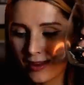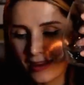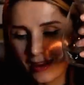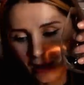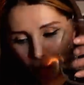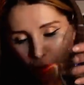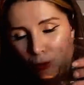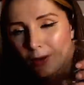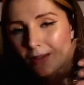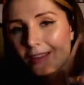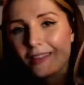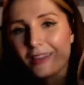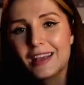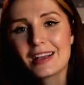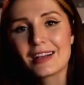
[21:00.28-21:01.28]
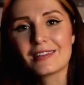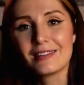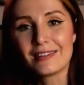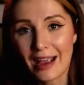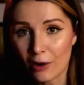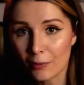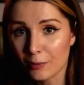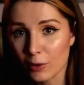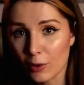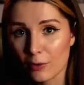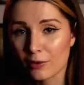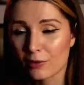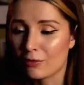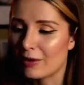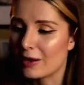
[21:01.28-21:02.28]
included the link down below
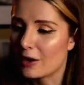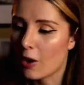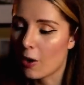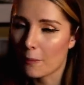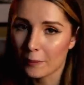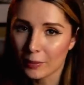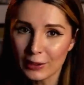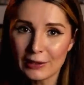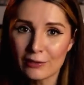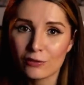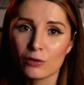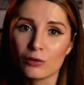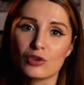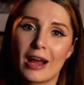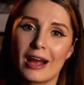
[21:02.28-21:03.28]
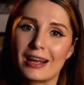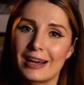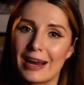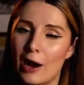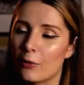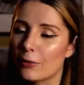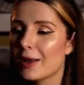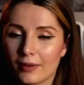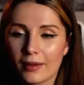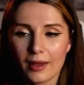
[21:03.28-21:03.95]
this video. Please do check it out.